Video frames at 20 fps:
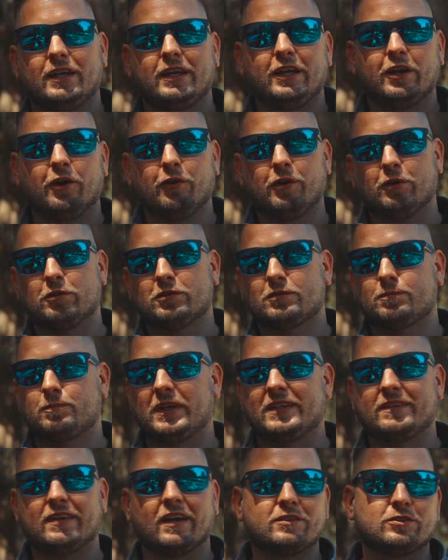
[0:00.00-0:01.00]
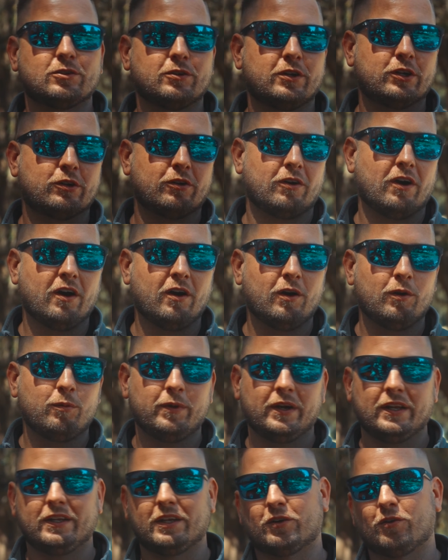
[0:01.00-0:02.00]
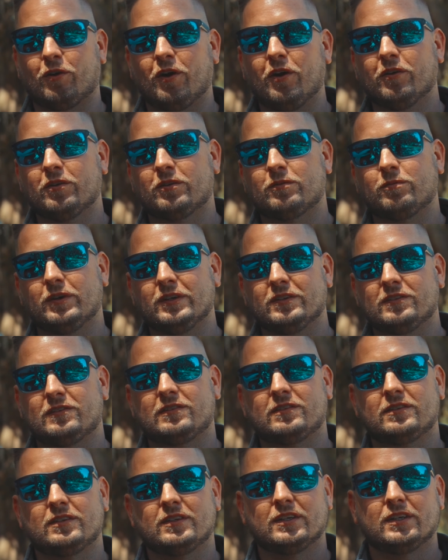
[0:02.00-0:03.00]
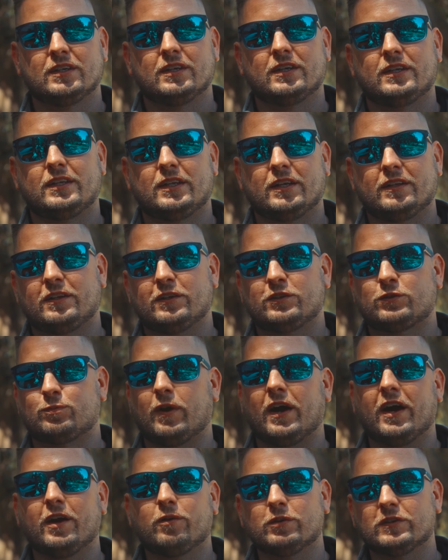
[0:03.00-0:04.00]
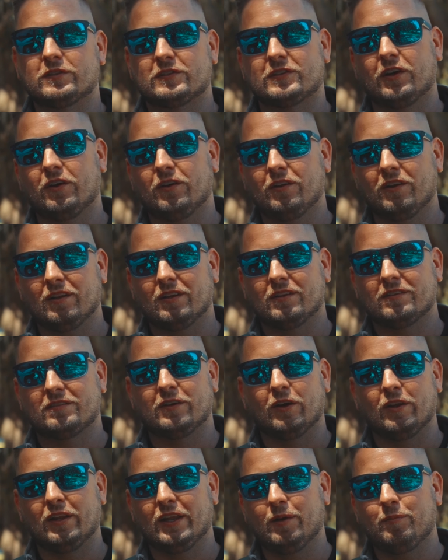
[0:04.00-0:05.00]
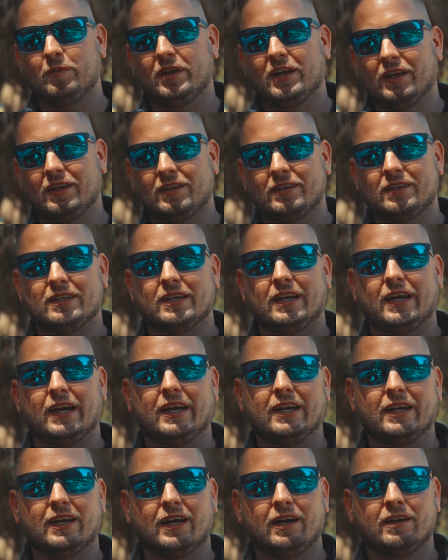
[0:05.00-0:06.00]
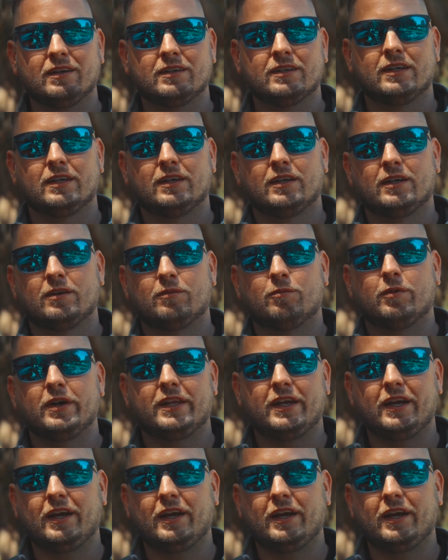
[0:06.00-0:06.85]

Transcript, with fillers: you know, there's potential to grow, but the growth was that the spread was so so limited. And uh, with